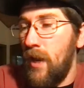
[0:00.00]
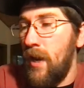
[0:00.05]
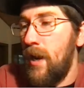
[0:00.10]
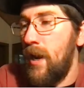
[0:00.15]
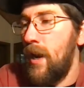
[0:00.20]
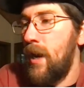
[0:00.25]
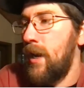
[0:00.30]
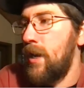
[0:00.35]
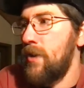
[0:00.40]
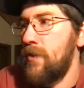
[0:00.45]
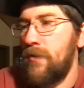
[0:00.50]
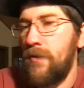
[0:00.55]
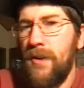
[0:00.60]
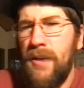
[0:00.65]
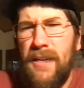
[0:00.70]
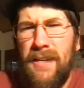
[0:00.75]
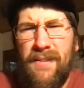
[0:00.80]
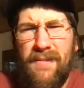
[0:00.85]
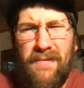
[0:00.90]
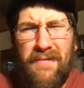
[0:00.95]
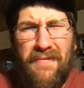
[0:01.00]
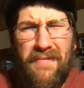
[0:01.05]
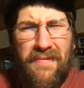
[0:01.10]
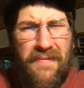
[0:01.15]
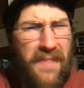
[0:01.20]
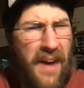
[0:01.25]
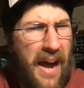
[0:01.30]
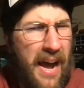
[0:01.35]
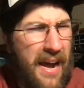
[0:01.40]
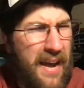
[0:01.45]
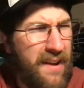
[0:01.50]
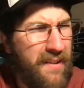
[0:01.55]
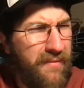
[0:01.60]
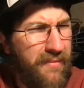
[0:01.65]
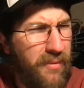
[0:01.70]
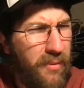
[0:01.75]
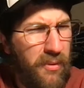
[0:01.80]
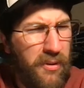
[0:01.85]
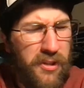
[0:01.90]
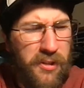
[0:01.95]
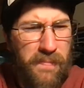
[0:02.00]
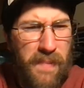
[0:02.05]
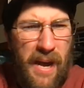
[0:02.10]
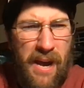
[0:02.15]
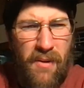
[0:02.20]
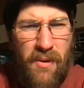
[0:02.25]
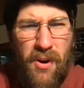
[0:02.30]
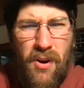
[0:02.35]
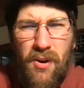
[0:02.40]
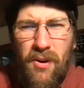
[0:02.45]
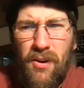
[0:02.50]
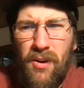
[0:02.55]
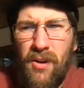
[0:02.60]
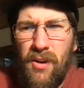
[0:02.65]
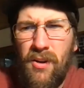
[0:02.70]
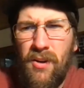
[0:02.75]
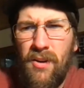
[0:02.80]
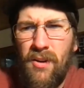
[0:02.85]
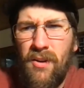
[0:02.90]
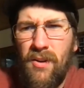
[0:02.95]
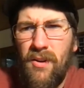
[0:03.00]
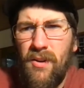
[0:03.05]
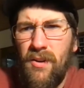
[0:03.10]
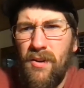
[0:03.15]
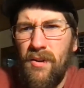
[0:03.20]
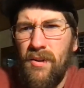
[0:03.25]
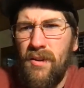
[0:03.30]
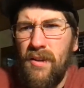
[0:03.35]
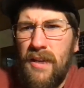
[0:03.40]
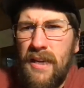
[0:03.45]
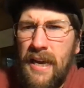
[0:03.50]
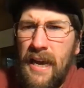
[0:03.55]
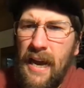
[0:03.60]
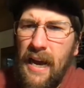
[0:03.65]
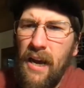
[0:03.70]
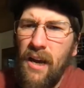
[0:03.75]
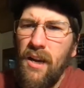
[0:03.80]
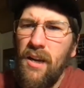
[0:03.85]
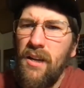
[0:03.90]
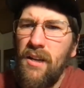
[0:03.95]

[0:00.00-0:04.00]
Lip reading: 105 horsepower. Yeah.